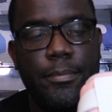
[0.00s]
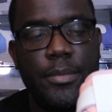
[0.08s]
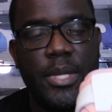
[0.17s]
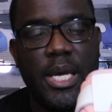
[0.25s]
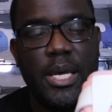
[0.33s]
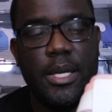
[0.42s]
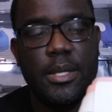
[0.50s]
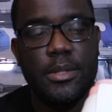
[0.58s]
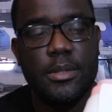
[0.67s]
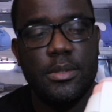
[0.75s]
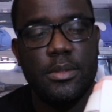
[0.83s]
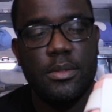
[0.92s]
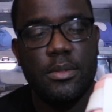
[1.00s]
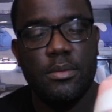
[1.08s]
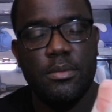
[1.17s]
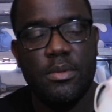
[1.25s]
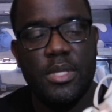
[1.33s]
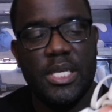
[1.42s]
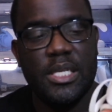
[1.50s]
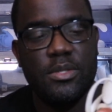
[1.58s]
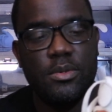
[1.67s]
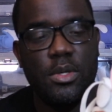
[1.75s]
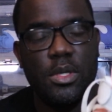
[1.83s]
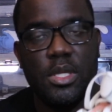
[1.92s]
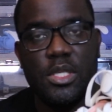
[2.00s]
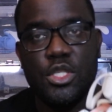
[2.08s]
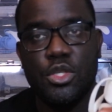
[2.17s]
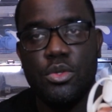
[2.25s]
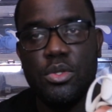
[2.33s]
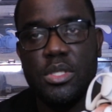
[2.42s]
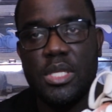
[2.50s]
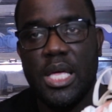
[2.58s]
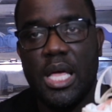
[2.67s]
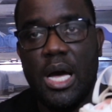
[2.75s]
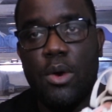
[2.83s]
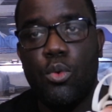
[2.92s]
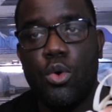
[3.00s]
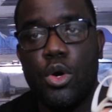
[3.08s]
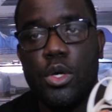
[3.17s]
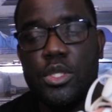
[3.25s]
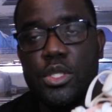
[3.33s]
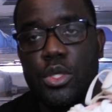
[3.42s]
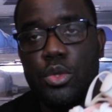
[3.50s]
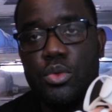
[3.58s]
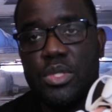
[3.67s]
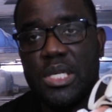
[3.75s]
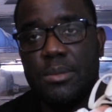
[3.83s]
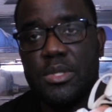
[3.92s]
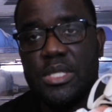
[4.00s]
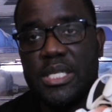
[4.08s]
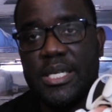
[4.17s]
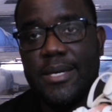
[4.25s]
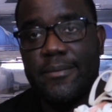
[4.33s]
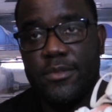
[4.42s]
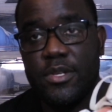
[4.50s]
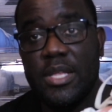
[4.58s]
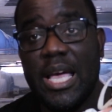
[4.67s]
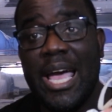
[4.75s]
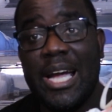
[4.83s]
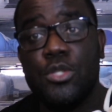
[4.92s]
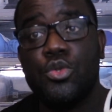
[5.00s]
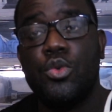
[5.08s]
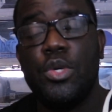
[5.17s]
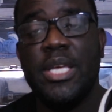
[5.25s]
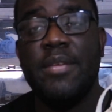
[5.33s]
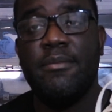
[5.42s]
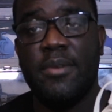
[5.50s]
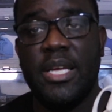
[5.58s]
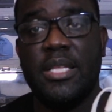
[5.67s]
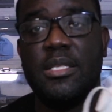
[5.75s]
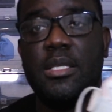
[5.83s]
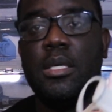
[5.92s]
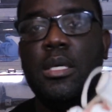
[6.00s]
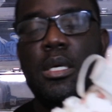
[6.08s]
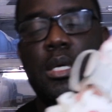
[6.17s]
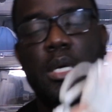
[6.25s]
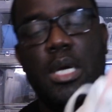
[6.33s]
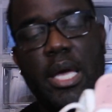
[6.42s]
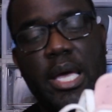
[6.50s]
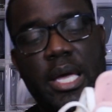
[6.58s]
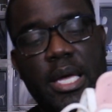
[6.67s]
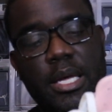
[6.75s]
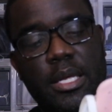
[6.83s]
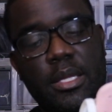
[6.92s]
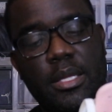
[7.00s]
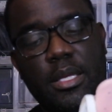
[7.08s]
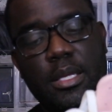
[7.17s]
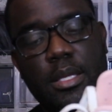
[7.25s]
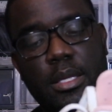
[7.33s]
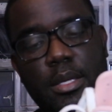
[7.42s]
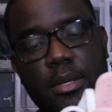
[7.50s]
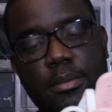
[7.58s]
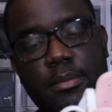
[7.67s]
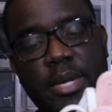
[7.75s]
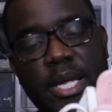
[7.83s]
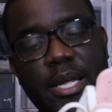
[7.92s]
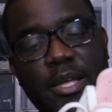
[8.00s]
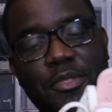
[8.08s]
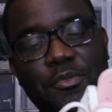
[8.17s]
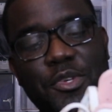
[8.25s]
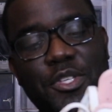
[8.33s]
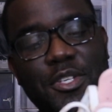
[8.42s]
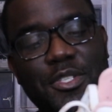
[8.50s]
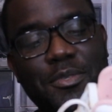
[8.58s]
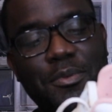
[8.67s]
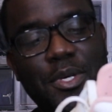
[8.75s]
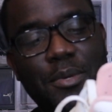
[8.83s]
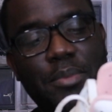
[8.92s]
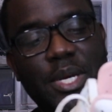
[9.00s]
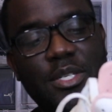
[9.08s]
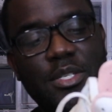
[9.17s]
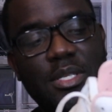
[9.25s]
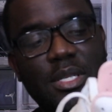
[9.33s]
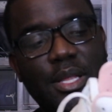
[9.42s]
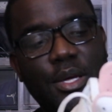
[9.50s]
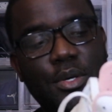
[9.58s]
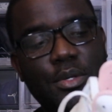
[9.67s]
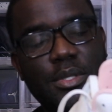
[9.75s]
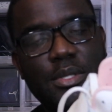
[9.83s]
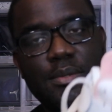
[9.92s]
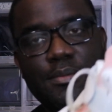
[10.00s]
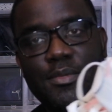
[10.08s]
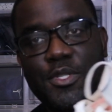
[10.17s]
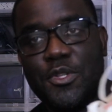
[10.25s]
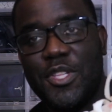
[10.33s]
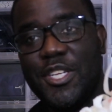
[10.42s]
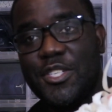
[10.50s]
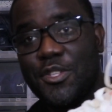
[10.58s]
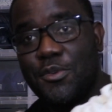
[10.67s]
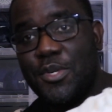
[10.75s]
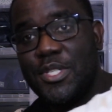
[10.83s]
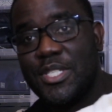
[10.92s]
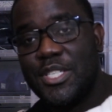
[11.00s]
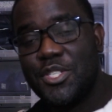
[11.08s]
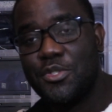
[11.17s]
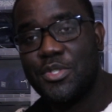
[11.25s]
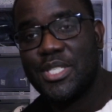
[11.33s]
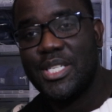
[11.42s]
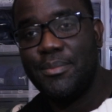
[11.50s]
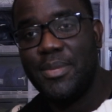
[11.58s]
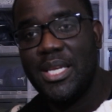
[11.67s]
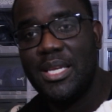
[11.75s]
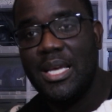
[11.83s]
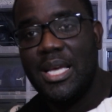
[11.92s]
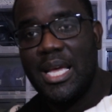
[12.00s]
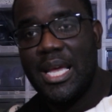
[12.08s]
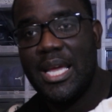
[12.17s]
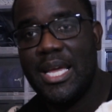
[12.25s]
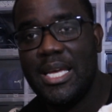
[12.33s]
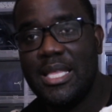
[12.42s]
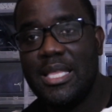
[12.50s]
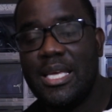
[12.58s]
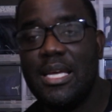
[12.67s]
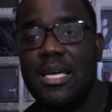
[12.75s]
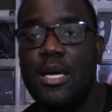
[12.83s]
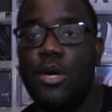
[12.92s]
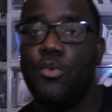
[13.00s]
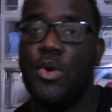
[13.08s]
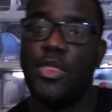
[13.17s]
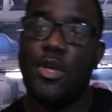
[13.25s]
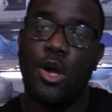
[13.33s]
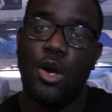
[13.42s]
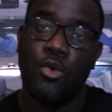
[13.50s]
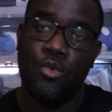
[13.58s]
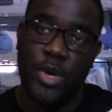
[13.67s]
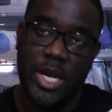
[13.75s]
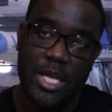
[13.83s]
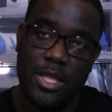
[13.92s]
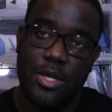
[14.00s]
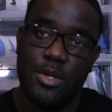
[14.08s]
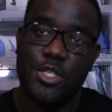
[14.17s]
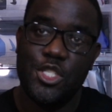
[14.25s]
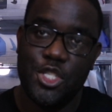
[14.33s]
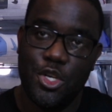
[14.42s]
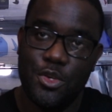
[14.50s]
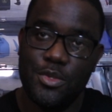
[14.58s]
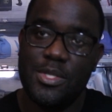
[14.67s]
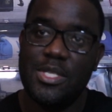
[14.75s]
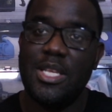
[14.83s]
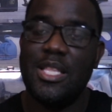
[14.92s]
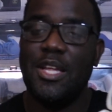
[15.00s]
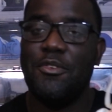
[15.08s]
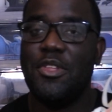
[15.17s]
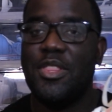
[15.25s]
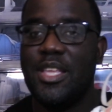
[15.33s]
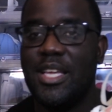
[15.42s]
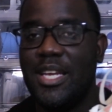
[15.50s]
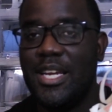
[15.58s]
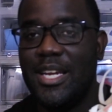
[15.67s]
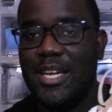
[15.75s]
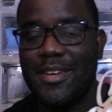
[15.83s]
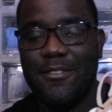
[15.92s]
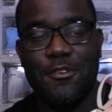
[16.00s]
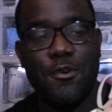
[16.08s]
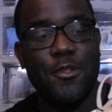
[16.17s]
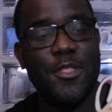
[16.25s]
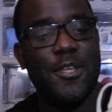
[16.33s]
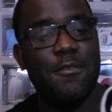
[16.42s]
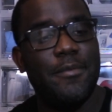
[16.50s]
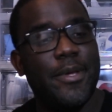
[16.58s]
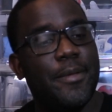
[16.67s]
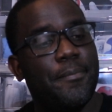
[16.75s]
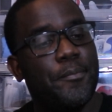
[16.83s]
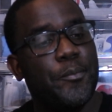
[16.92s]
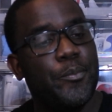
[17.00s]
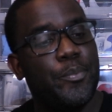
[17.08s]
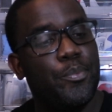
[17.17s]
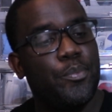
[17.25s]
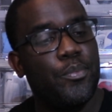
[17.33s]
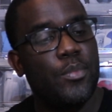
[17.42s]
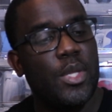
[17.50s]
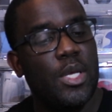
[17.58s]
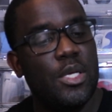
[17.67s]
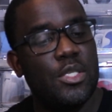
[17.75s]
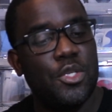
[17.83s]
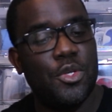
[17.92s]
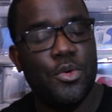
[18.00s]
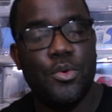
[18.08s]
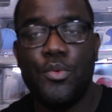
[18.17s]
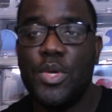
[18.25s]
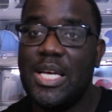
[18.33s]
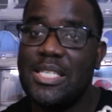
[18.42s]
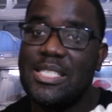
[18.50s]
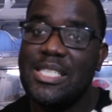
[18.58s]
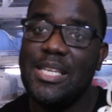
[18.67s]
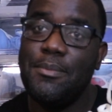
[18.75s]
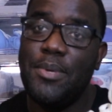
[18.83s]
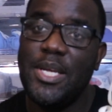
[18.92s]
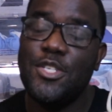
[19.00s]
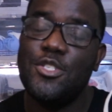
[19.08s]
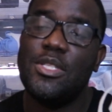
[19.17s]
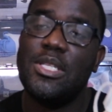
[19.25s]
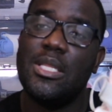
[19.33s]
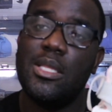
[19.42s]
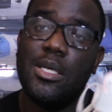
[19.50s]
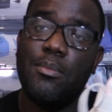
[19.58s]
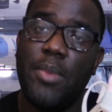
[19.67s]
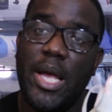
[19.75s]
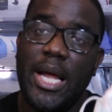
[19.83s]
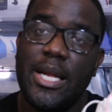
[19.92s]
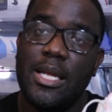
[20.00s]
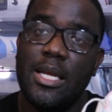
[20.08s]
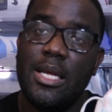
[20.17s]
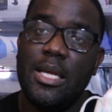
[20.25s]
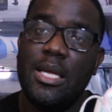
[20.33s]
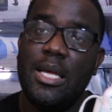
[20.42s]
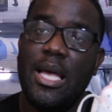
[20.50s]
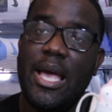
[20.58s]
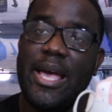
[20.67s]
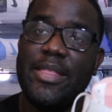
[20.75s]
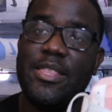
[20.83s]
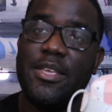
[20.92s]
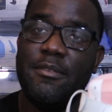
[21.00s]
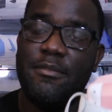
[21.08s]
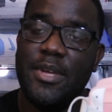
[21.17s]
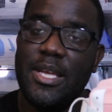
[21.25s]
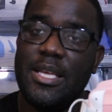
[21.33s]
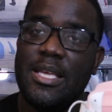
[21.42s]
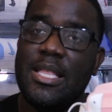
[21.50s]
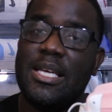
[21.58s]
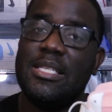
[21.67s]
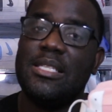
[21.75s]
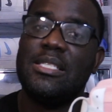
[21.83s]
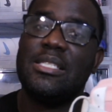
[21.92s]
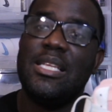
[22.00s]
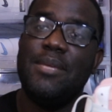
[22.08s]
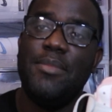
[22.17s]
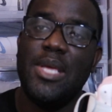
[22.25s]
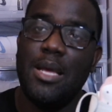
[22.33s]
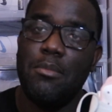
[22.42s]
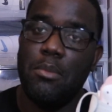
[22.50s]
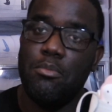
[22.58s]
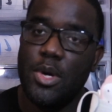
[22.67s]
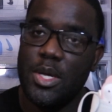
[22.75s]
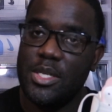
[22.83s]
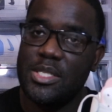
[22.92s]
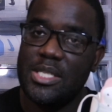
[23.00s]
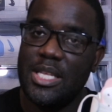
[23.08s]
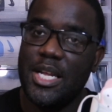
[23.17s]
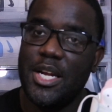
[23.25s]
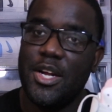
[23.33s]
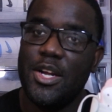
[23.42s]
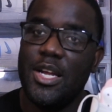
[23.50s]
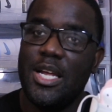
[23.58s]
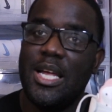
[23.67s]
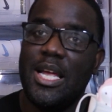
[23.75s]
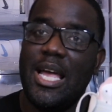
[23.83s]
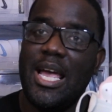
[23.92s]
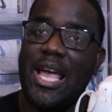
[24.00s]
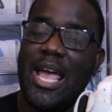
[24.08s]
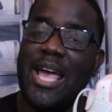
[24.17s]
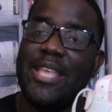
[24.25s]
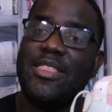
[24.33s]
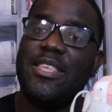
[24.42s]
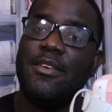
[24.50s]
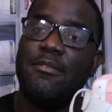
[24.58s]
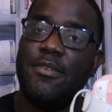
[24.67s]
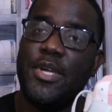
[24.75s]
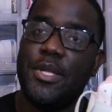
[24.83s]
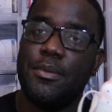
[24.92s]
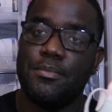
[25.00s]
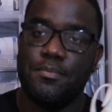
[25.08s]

yeah, these were the shoes that I wore to SummerSlam, to the actual event, and man, we took some good pictures in those. So these are the ones that you'll see me in with our red shirts and everything for the event. So when I see pictures and I look back at the event and I see me and my brothers there at the event,